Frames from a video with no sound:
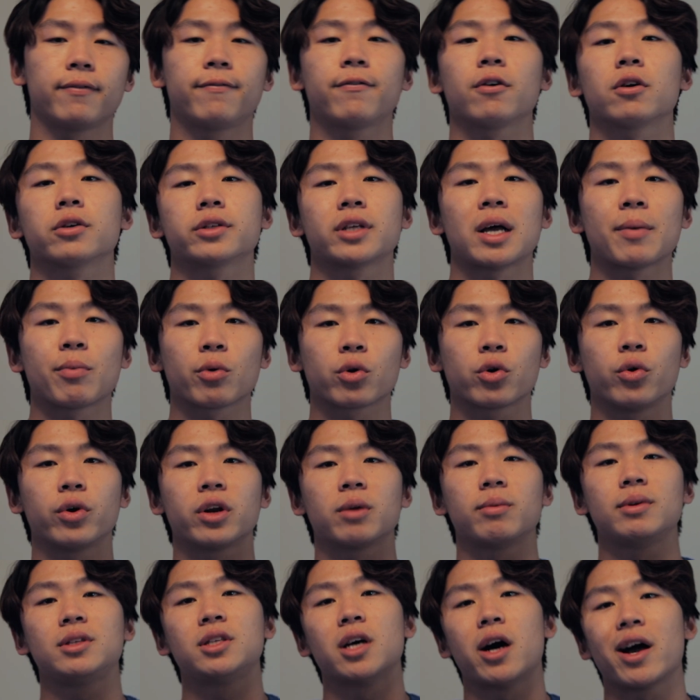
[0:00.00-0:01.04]
First up, we're going to
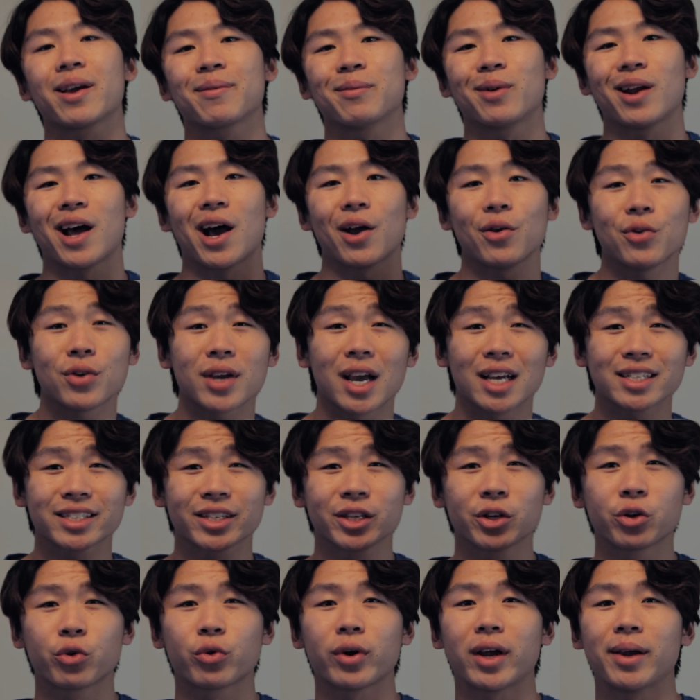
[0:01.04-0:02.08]
be talking about how you guys
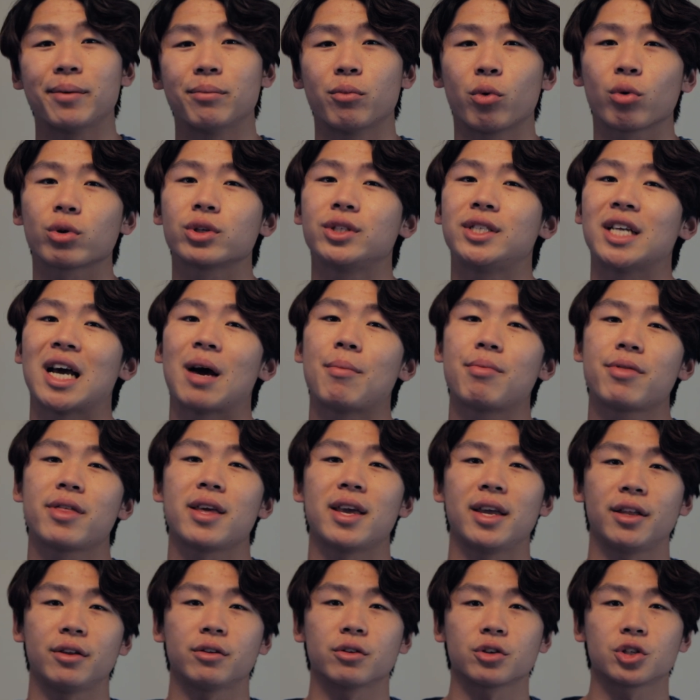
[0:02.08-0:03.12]
can create more depth
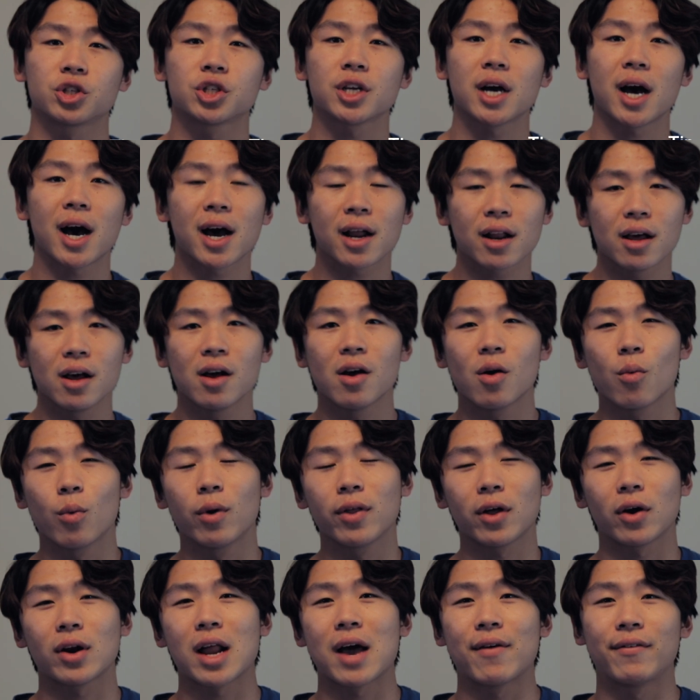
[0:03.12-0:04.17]
in your shot
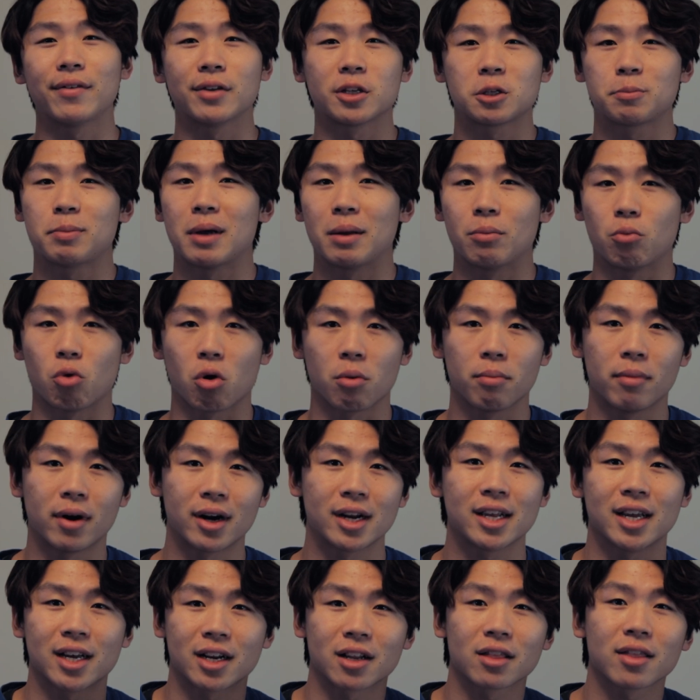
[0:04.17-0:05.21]
without having to spend more
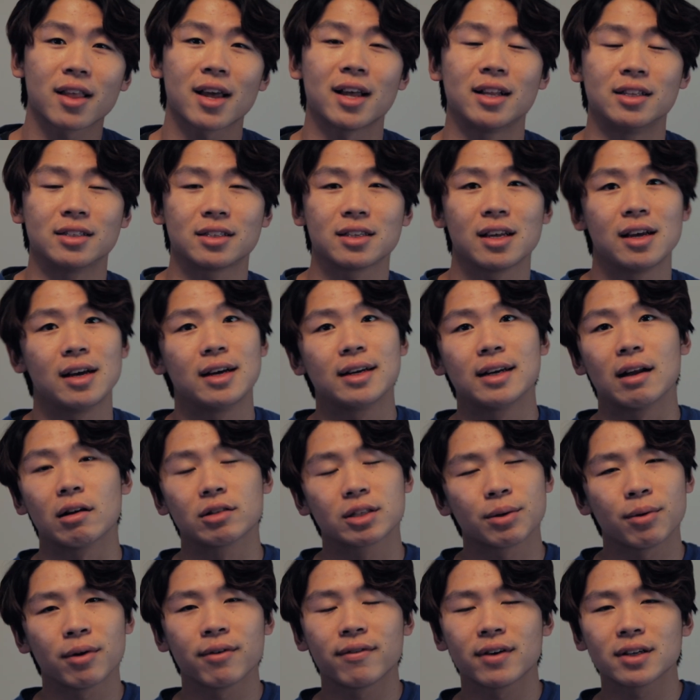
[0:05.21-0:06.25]
money on a lens. Now,
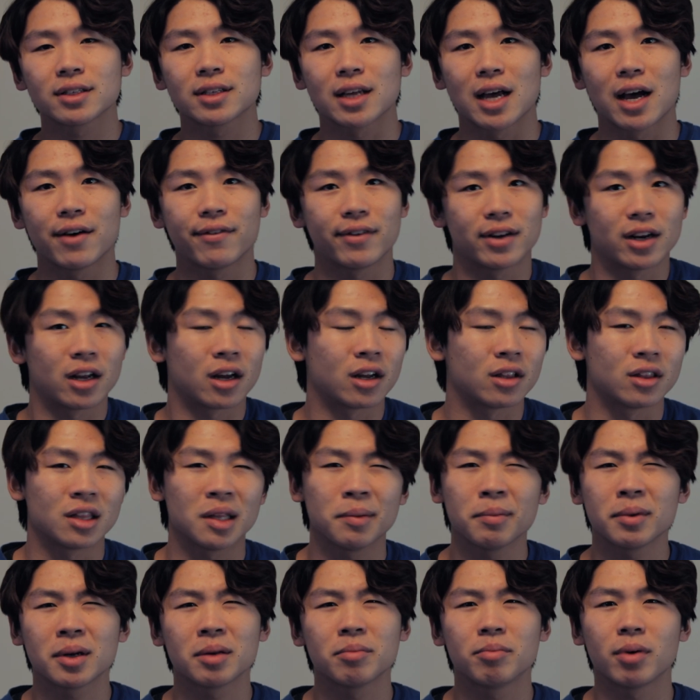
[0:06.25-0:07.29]
some of us have an
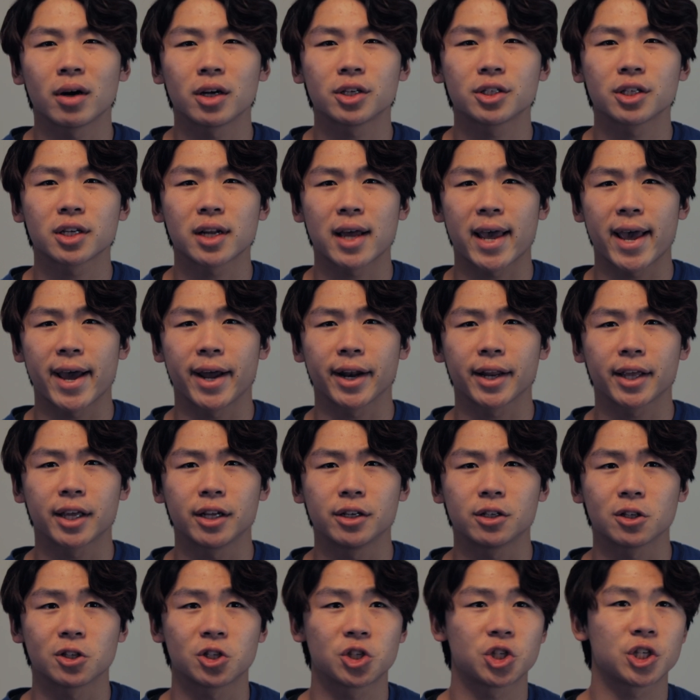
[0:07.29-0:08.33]
unlimited budget and can
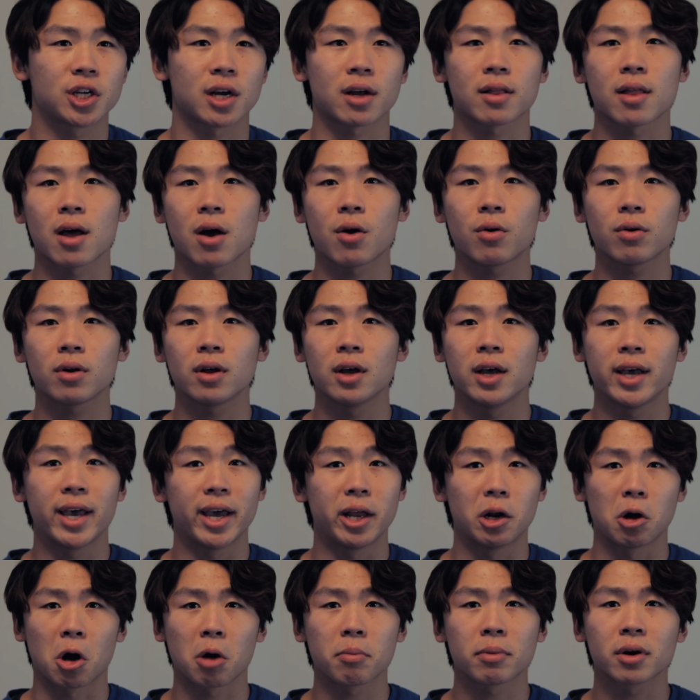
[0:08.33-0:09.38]
just shell out
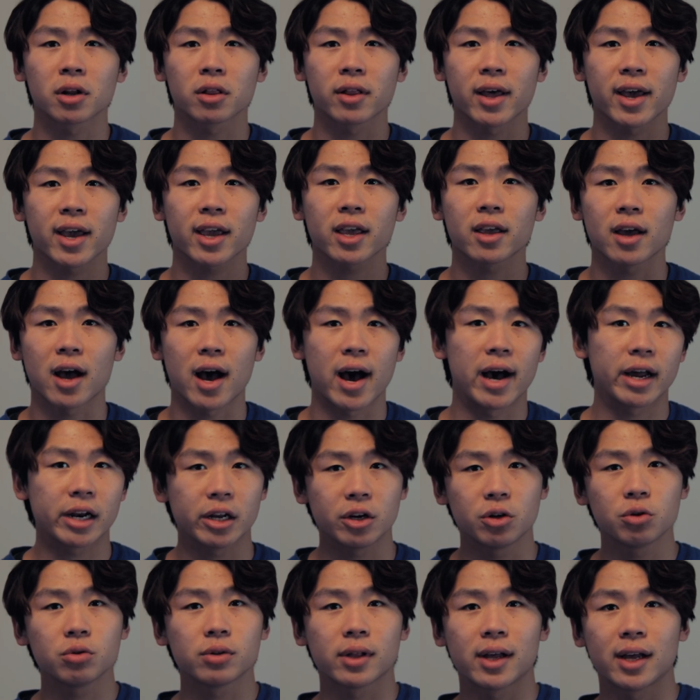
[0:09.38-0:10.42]
an arm and a leg on a
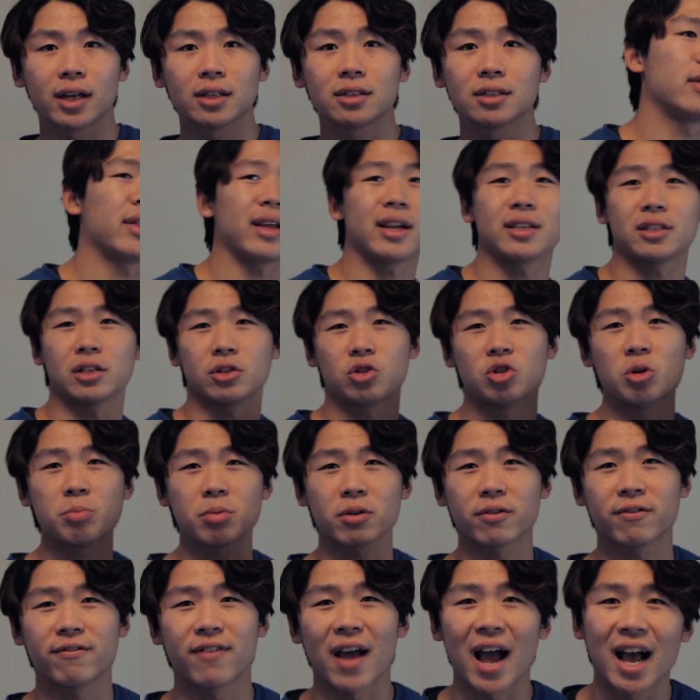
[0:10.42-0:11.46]
new lens that has a super
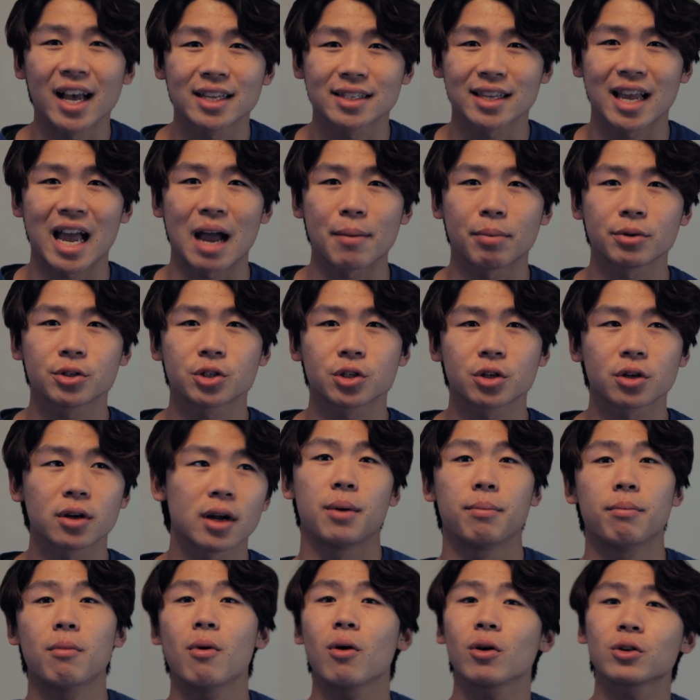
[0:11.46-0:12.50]
fast aperture.
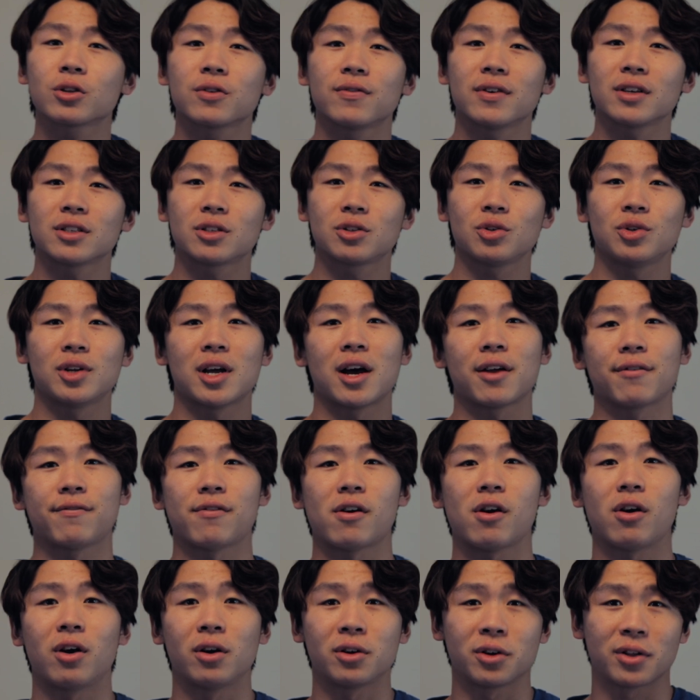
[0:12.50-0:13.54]
Most of us do not
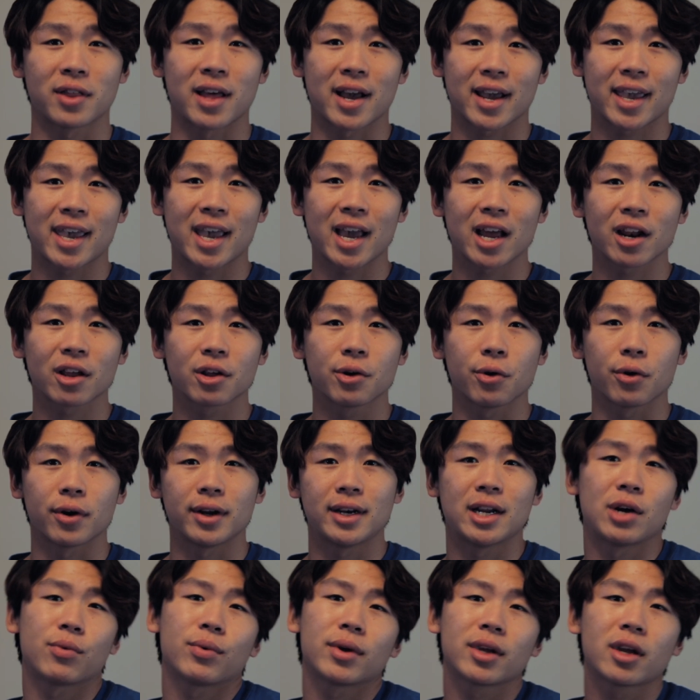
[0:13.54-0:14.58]
fall under that category.
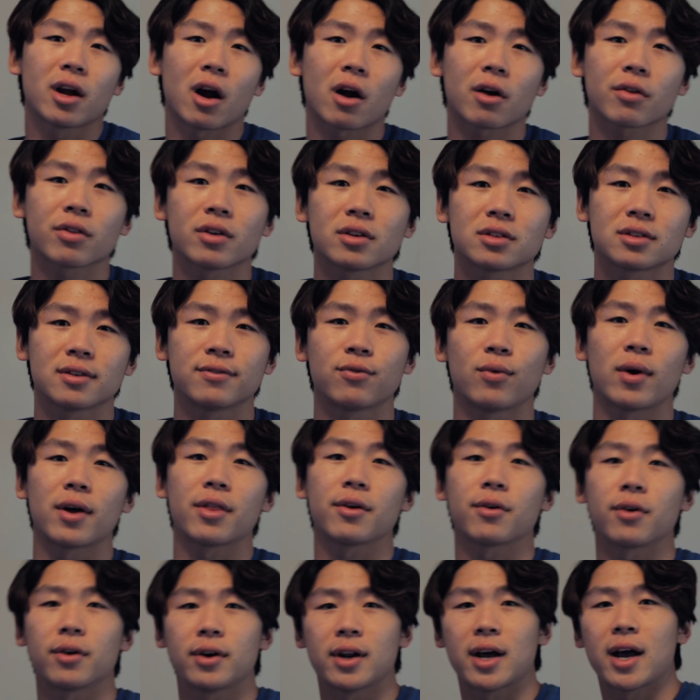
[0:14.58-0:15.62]
Now, regardless of
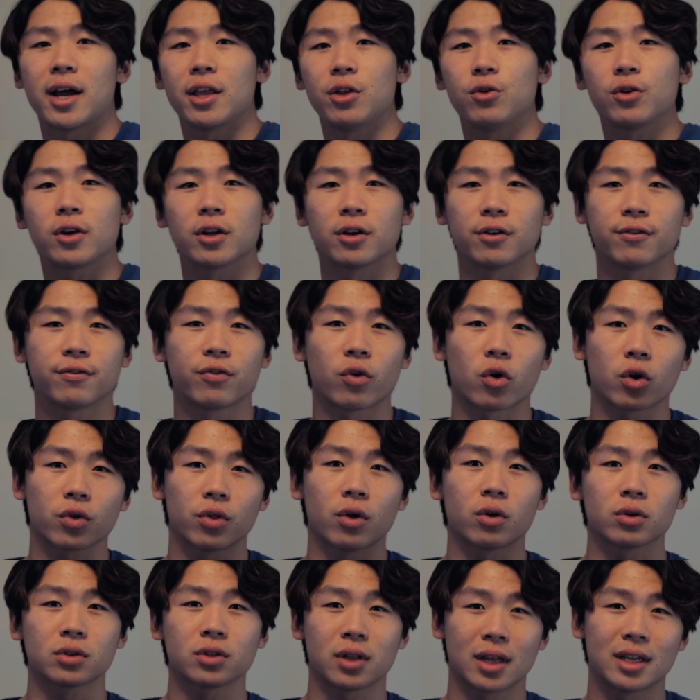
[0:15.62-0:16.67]
whether or not you can afford
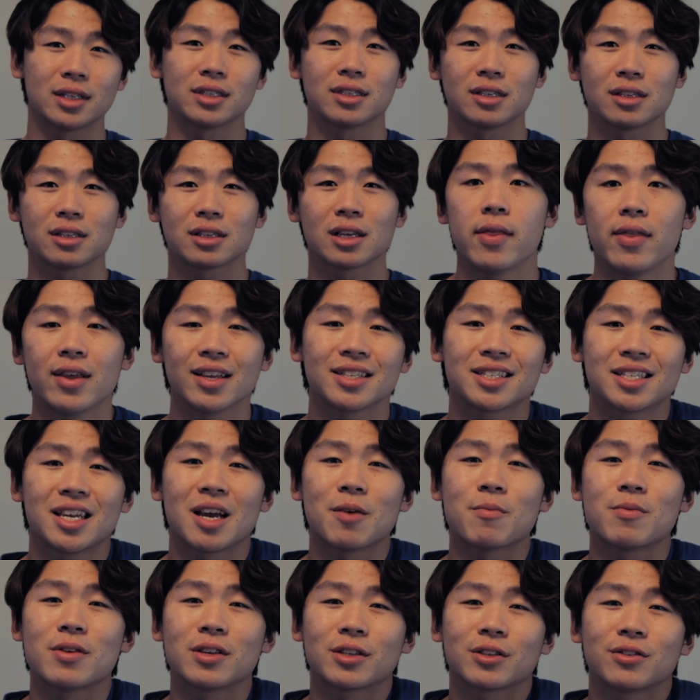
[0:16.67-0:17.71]
those lenses, this
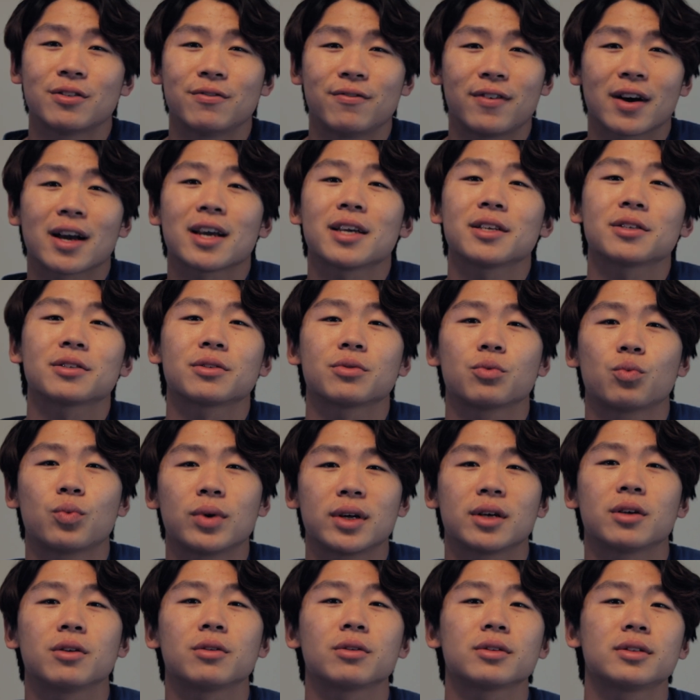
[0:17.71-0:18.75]
advice
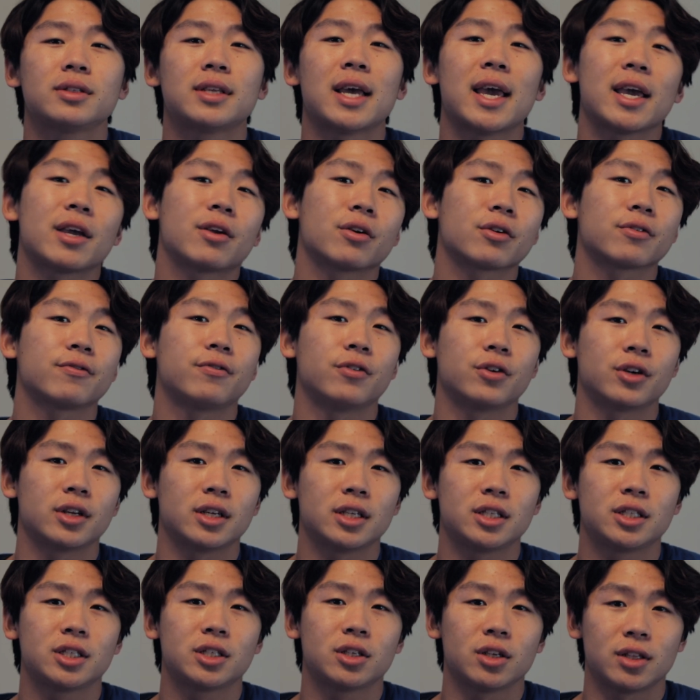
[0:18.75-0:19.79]
will take your
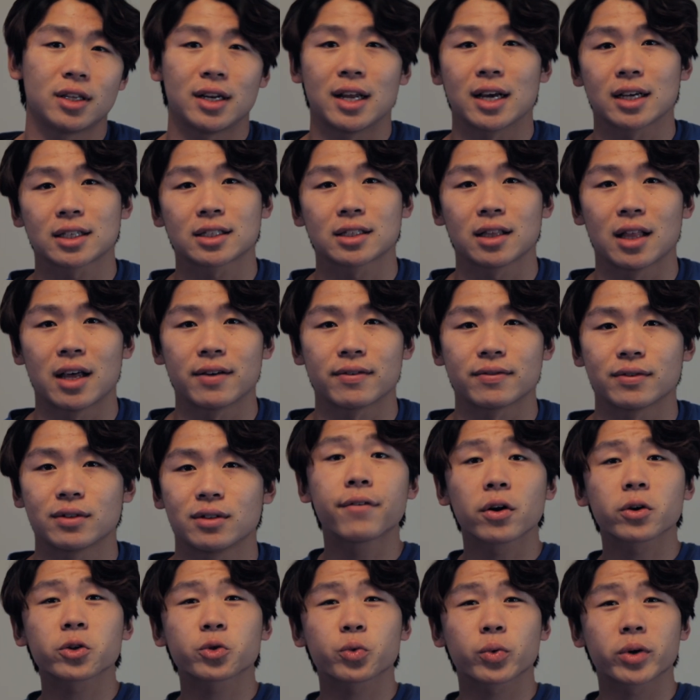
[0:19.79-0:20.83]
footage to the next level.
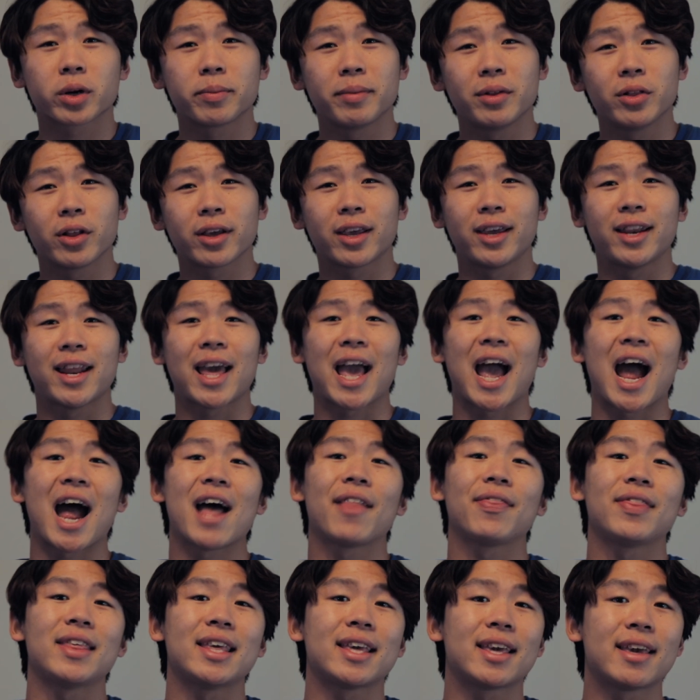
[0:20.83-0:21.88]
First, we're going to be looking
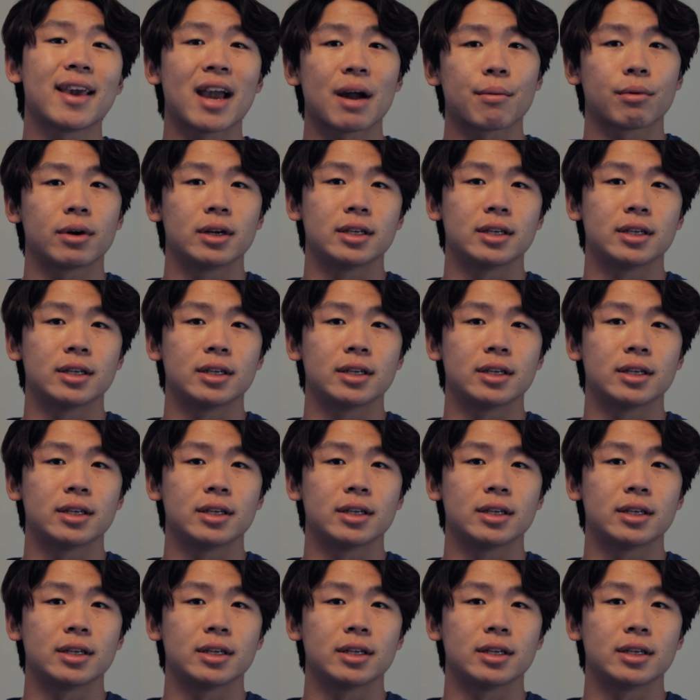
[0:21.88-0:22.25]
at the camera